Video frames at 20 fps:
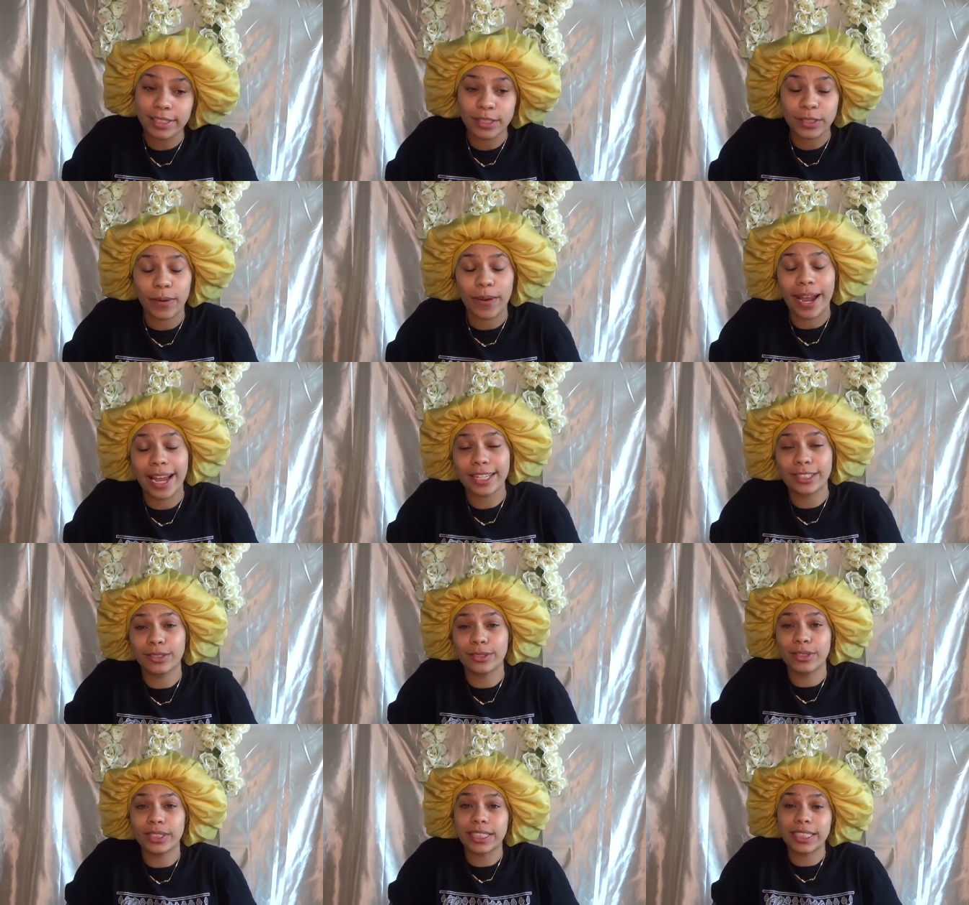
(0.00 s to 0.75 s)
So
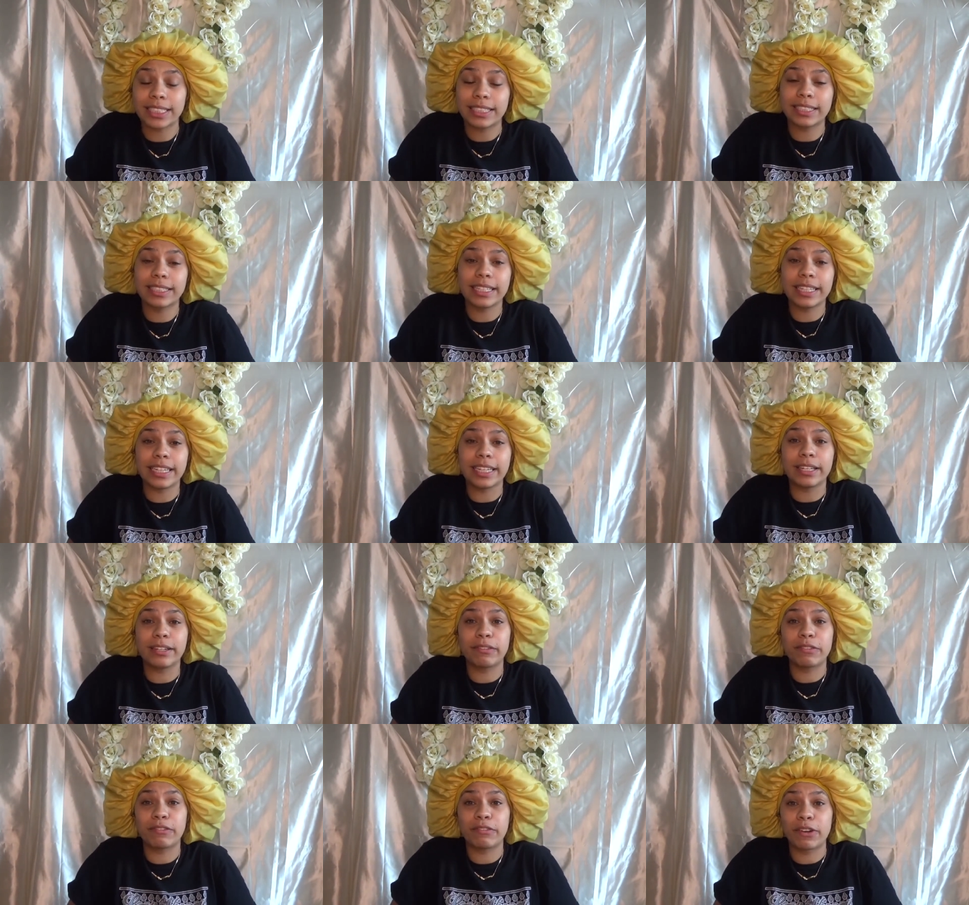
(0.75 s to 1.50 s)
as you can
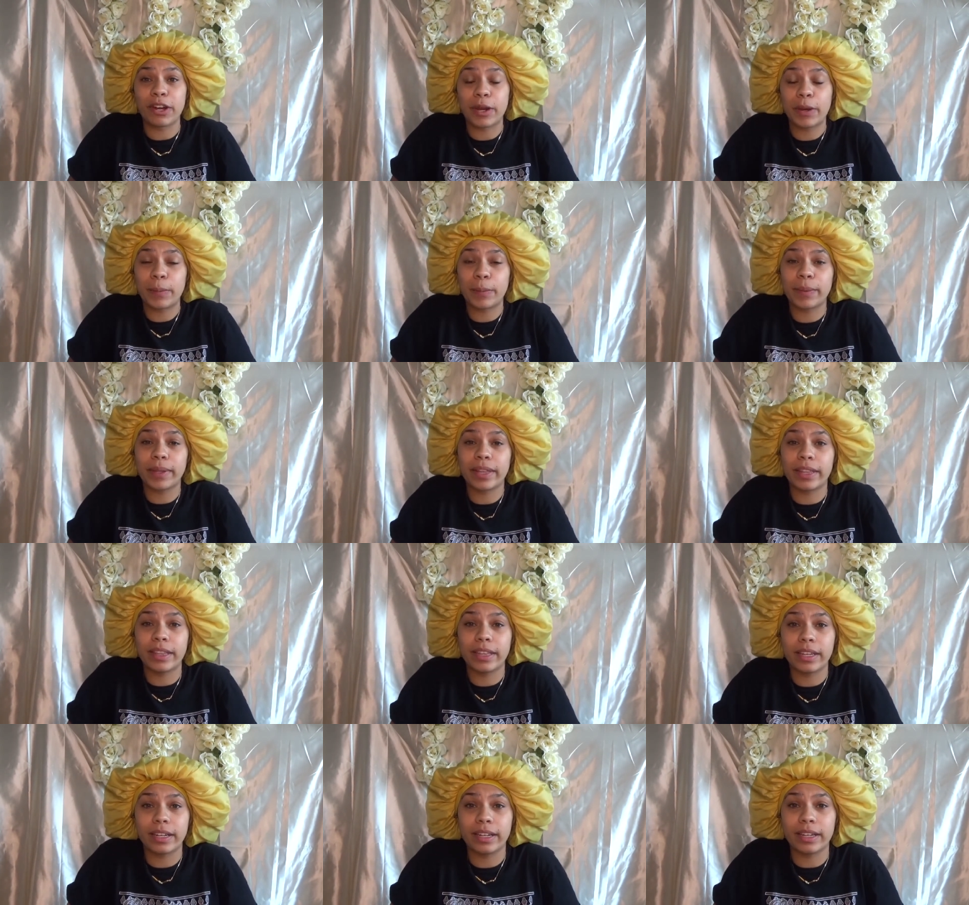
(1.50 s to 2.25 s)
see from
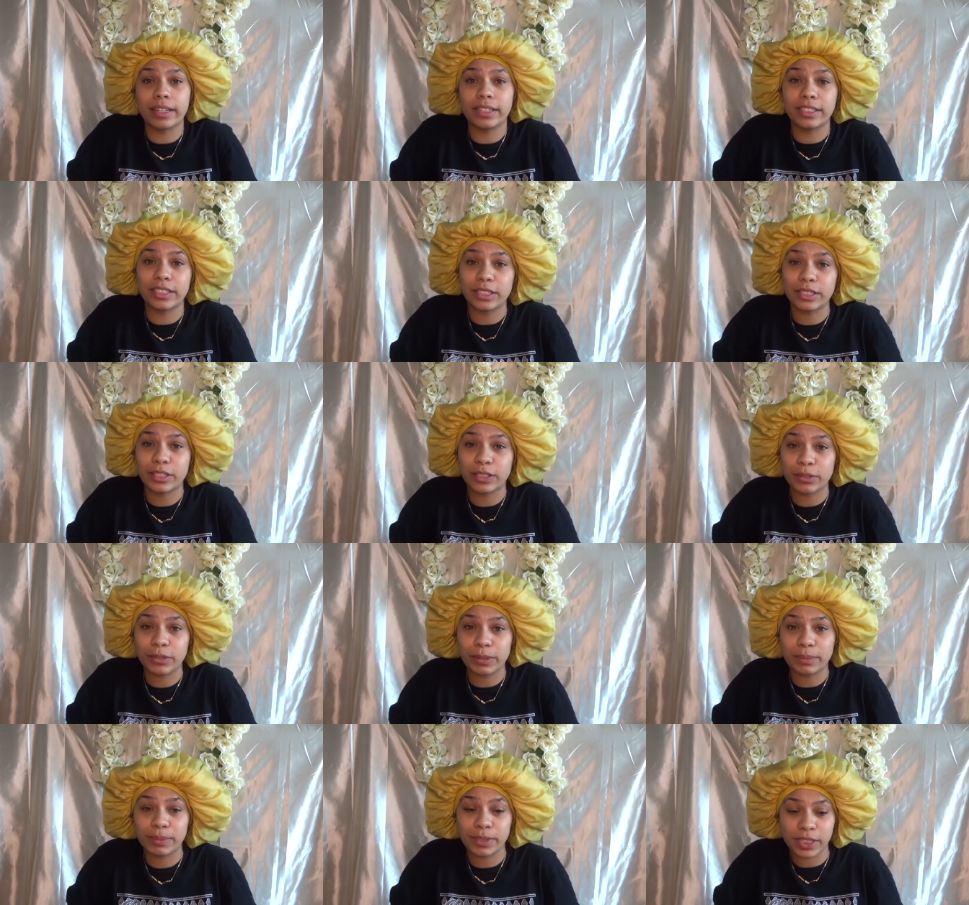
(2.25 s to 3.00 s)
the
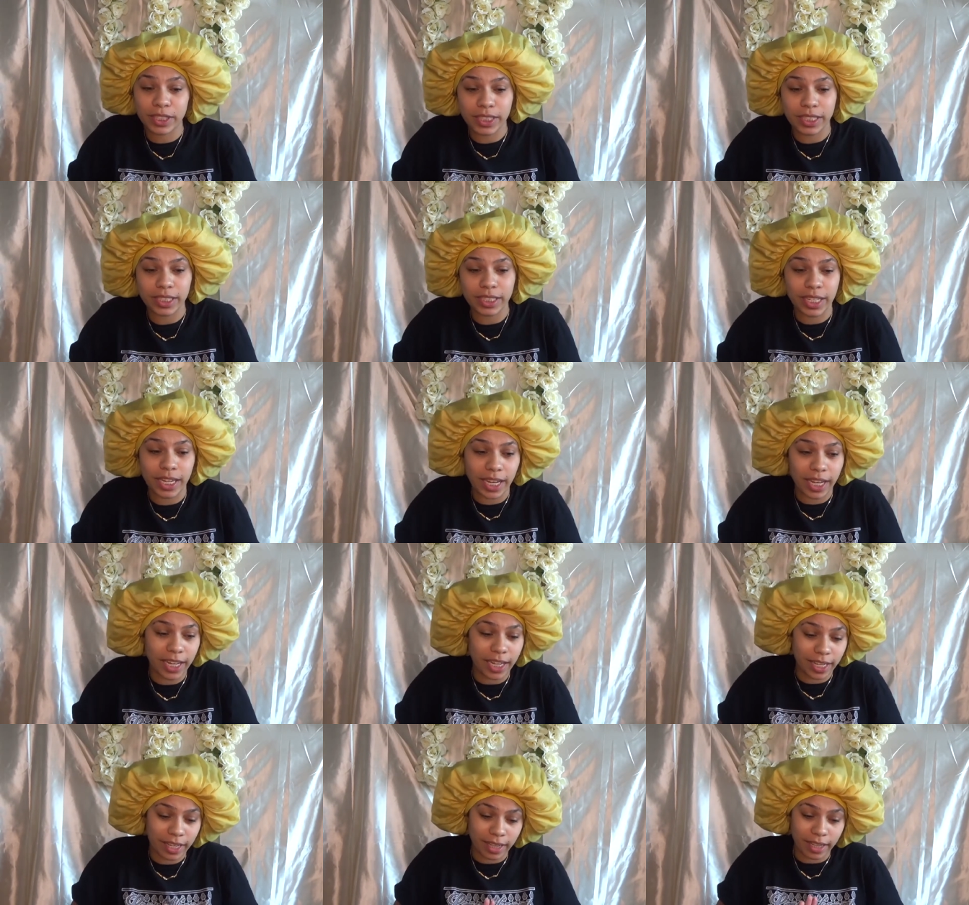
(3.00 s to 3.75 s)
description
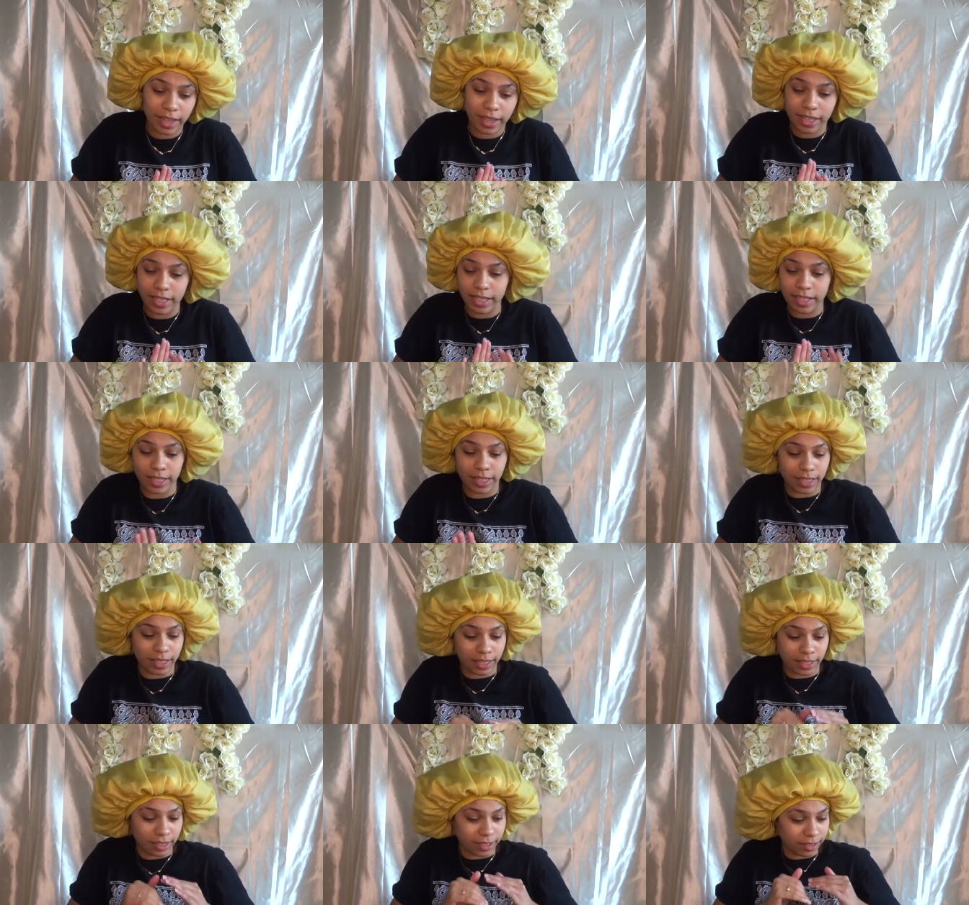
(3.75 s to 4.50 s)
and
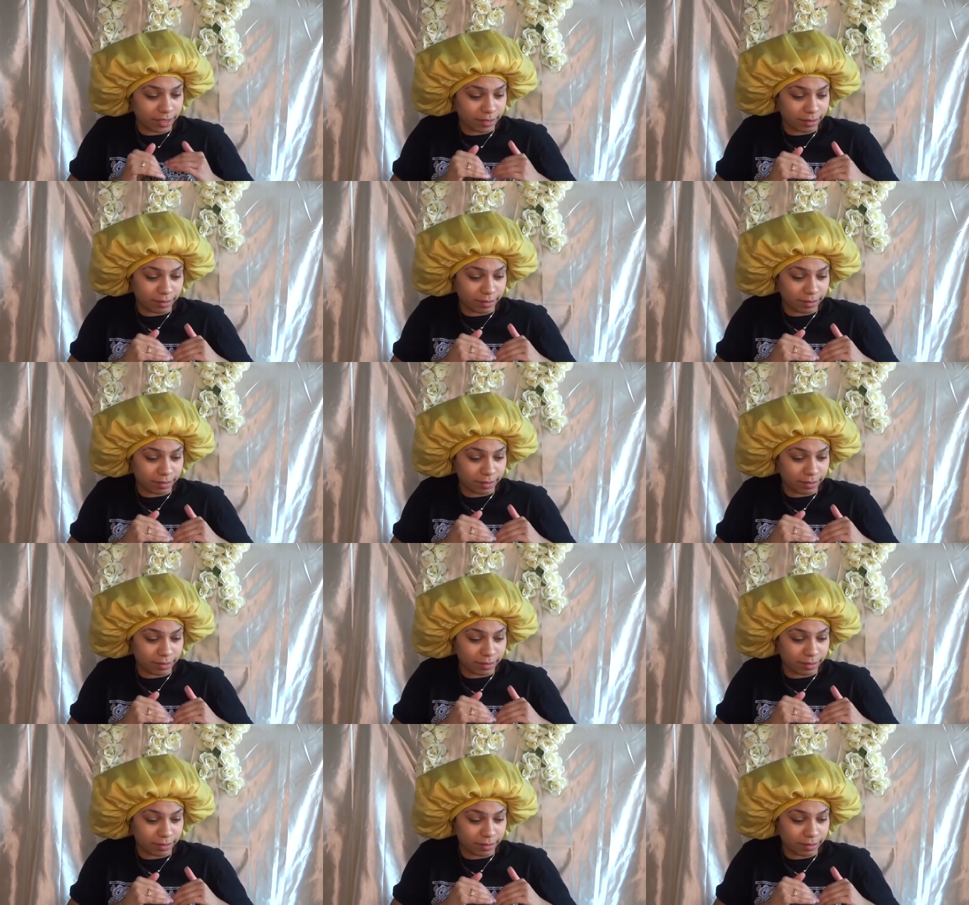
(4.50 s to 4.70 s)
the